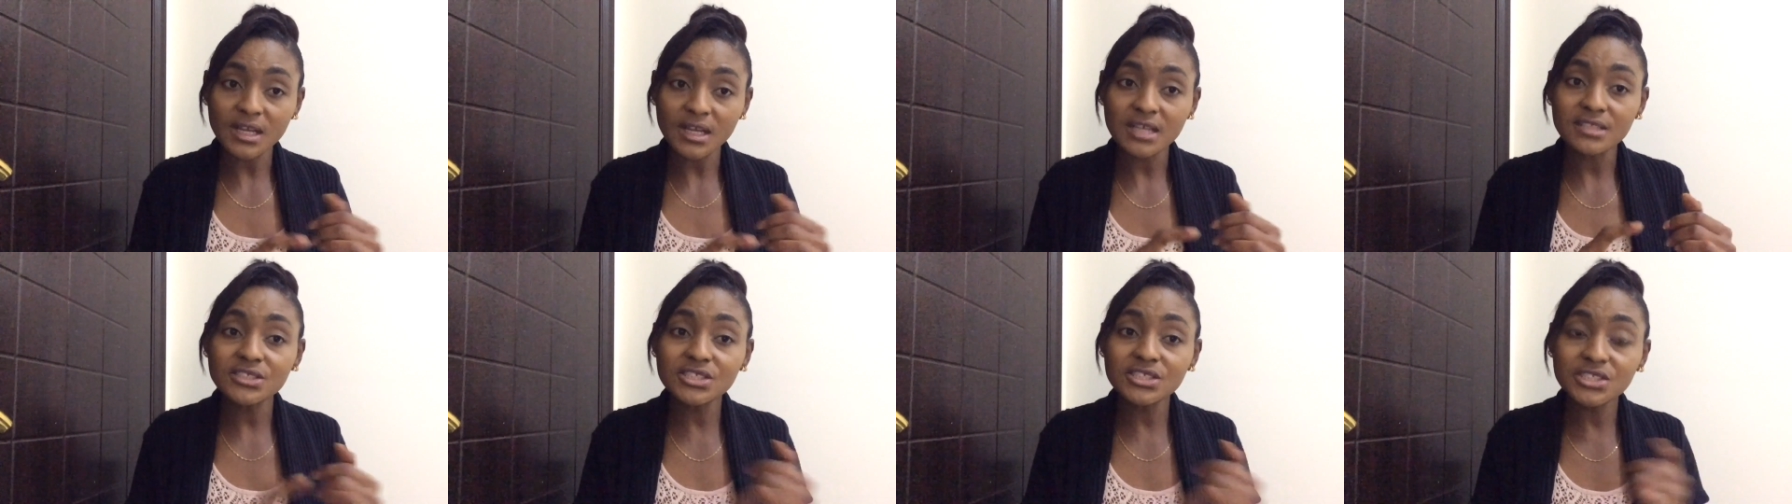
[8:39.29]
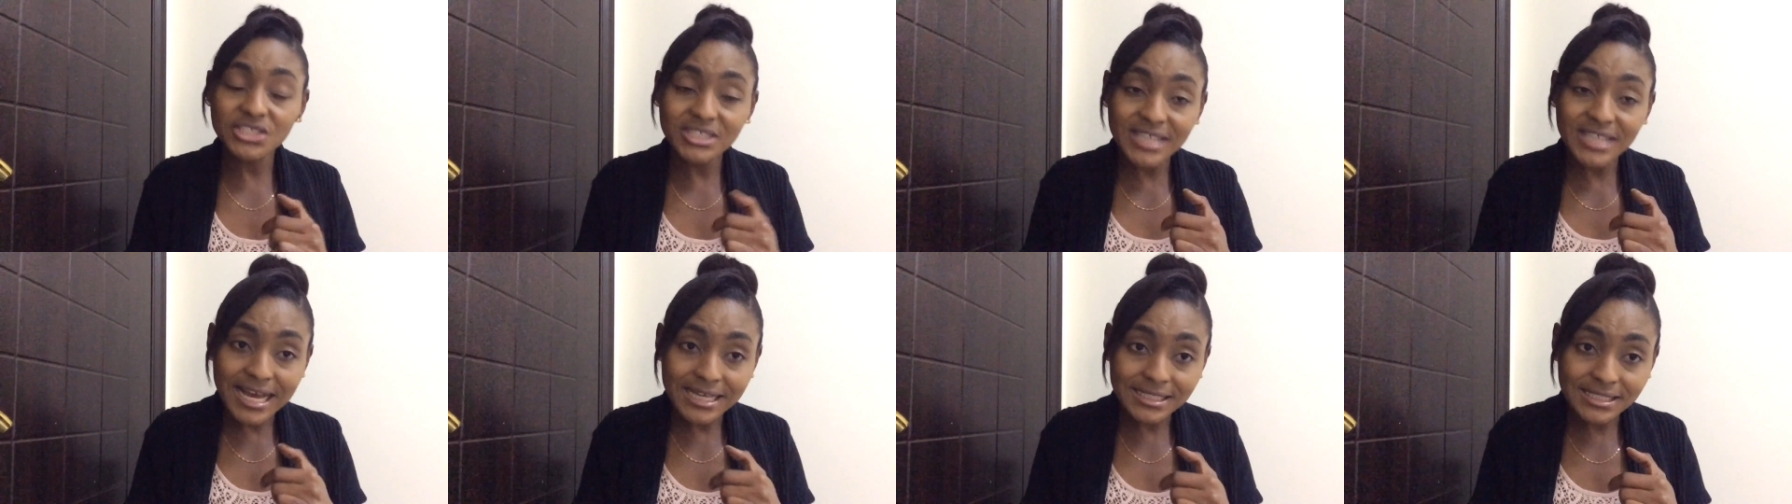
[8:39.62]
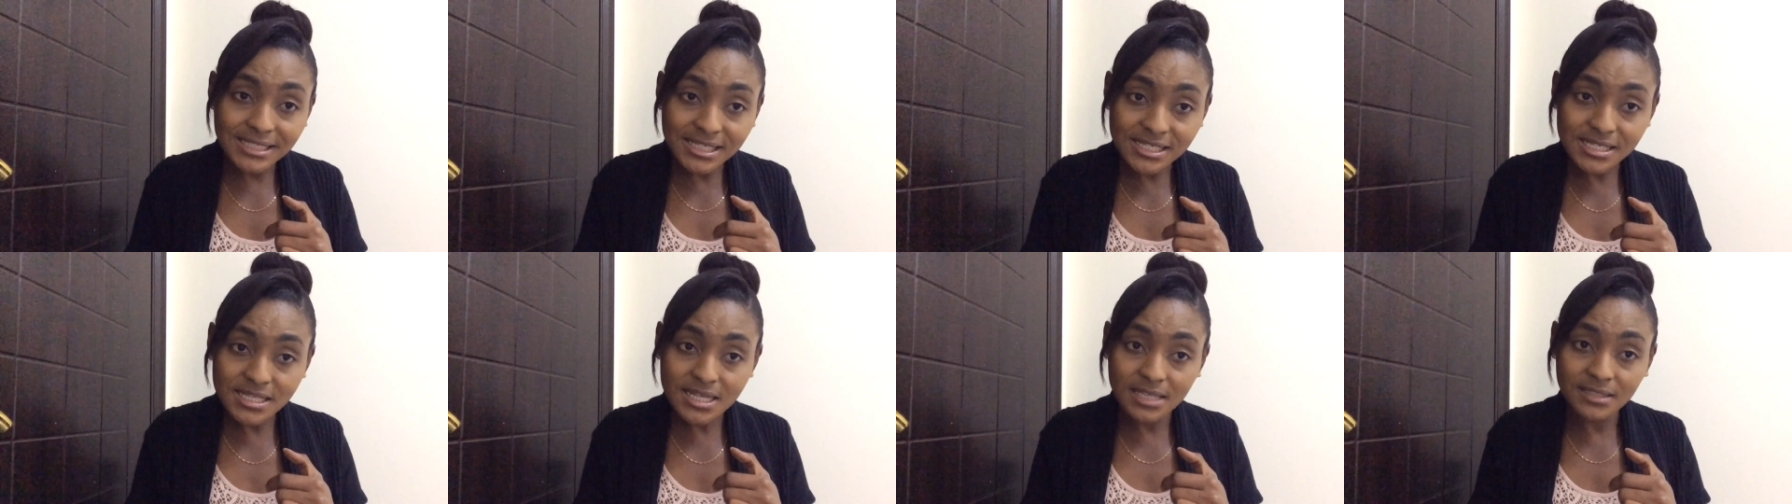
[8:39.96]
teaching
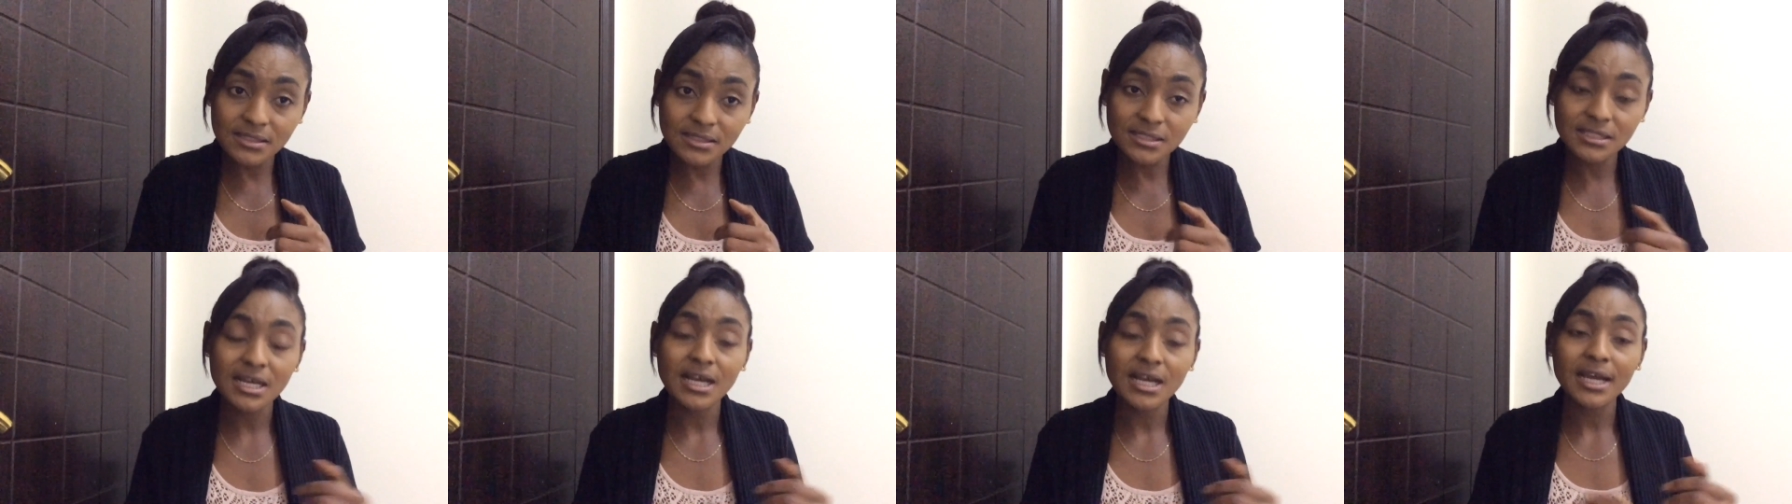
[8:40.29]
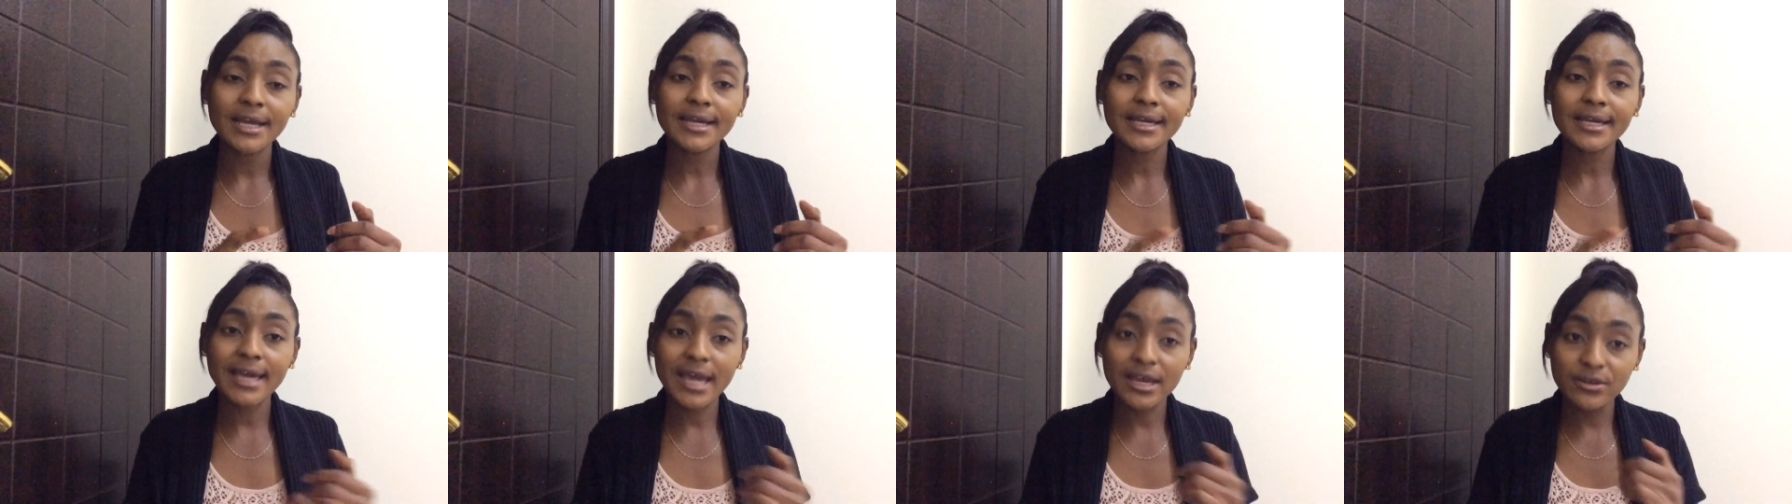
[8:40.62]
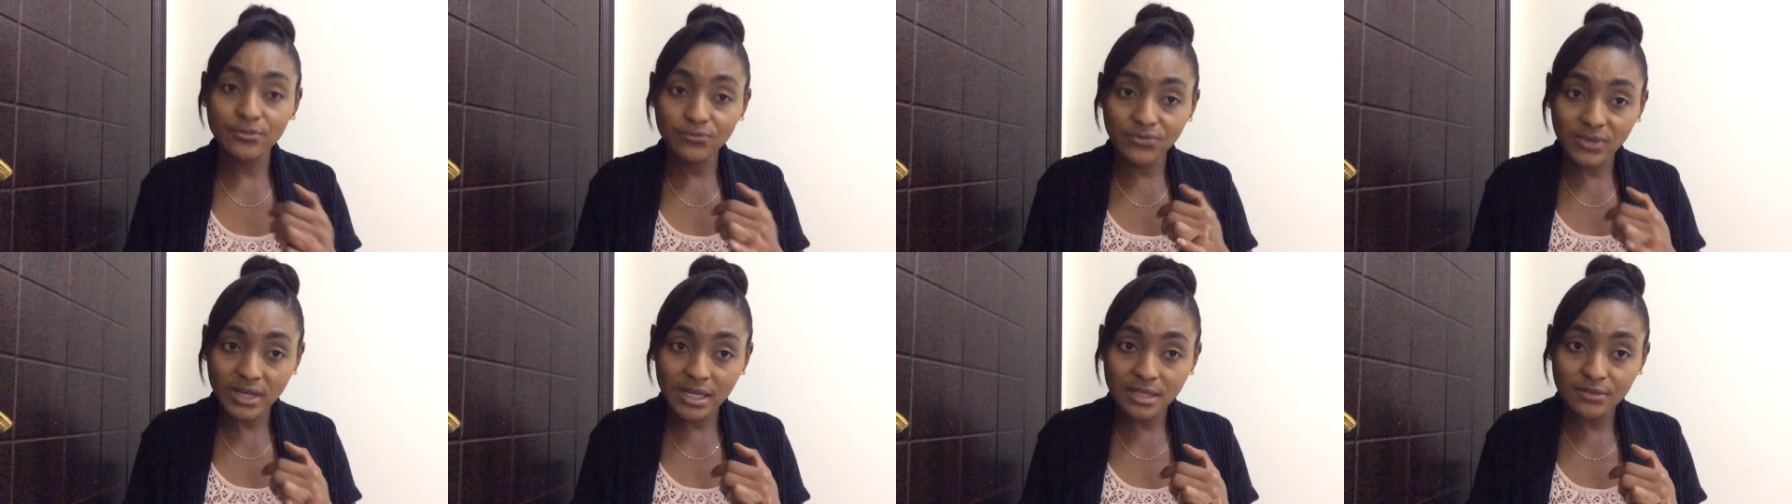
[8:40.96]
assistants can
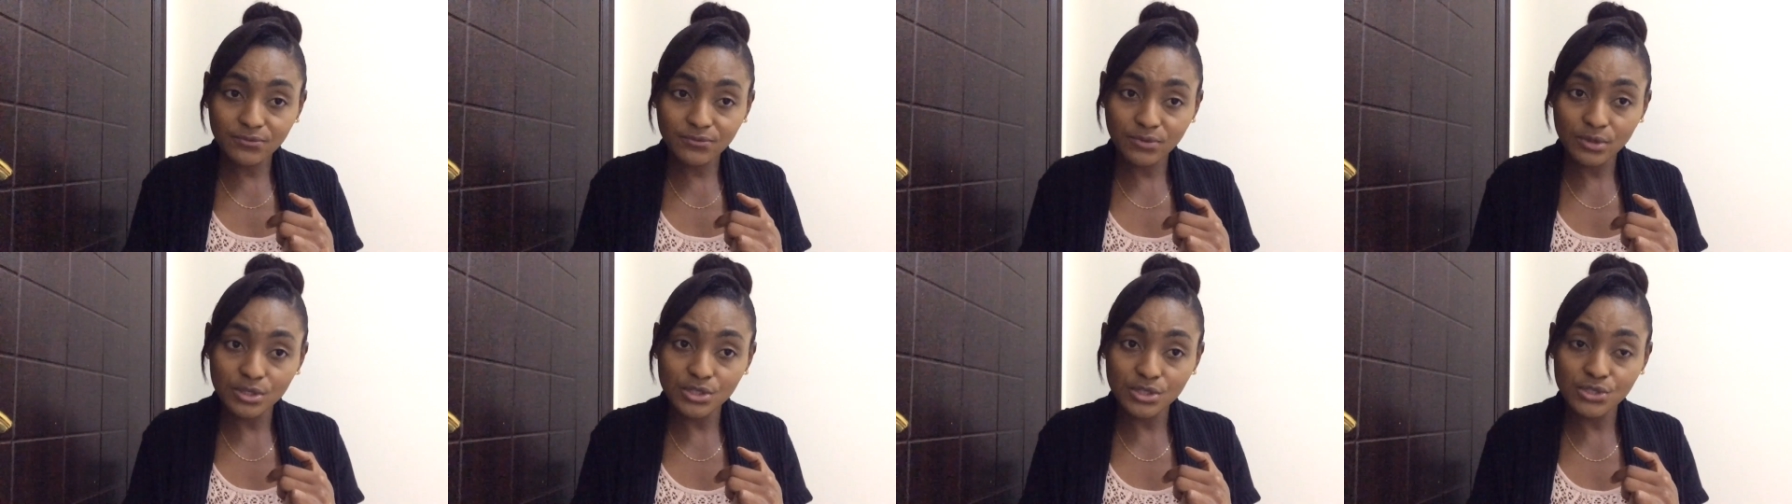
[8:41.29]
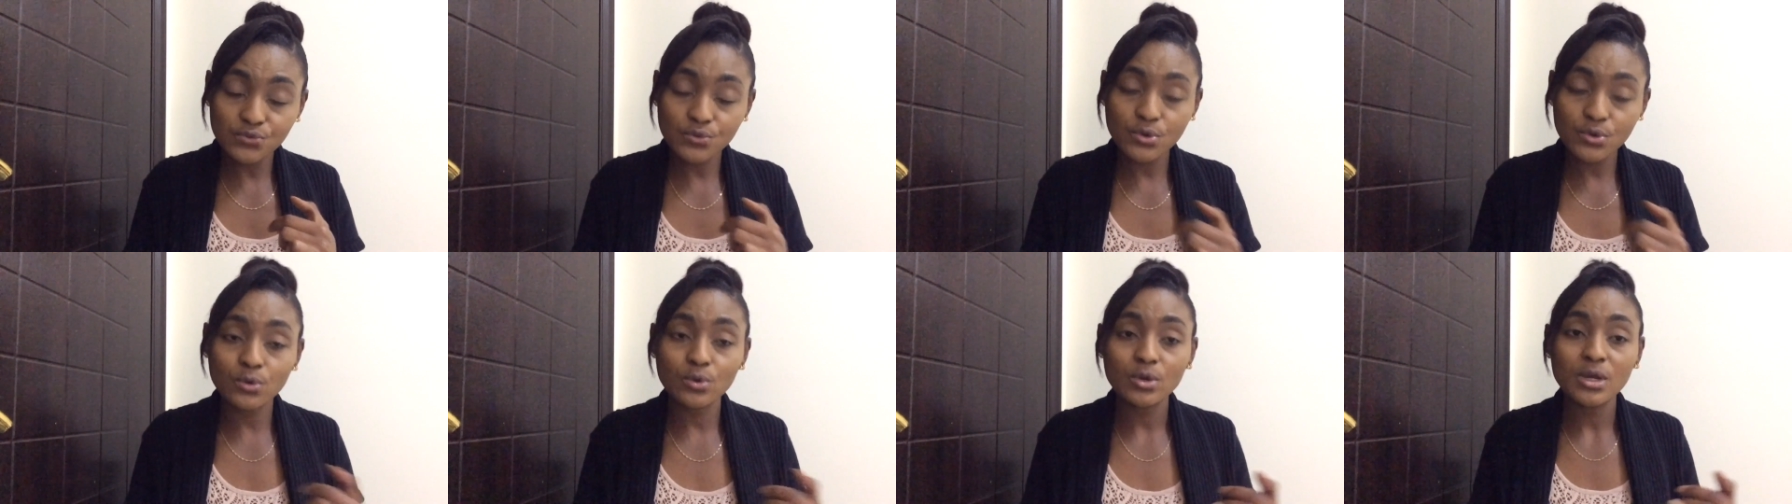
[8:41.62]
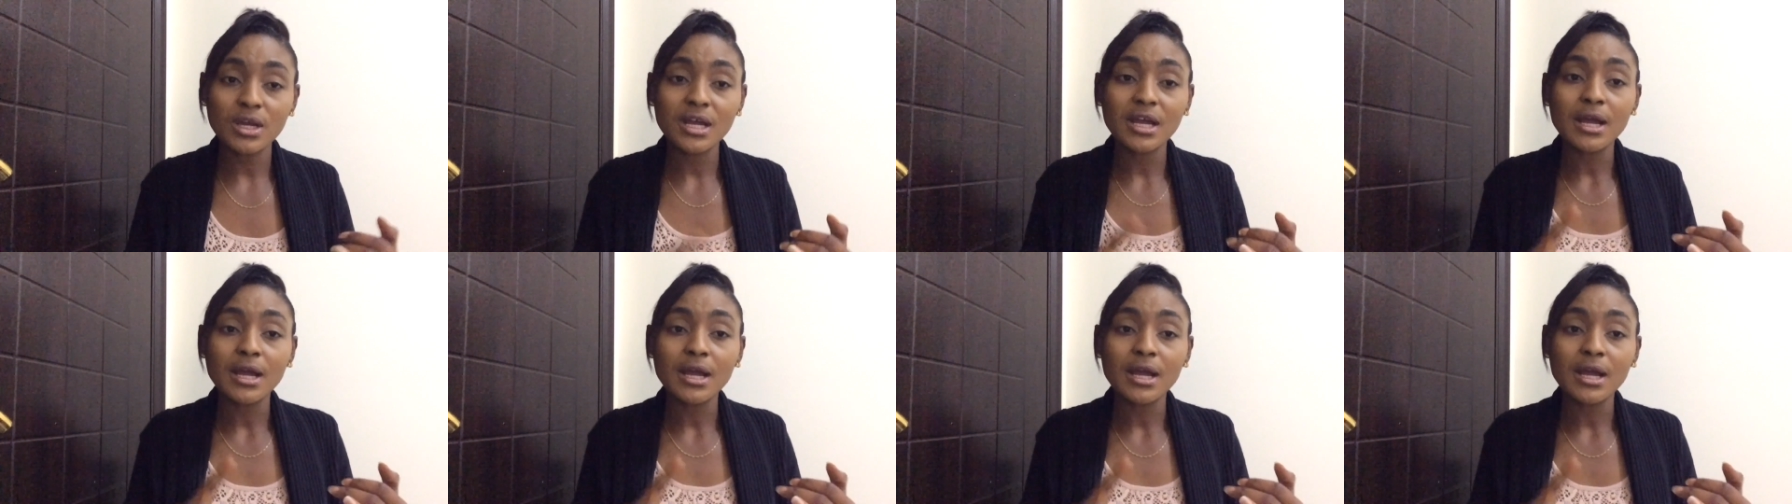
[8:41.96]
fill in for this role.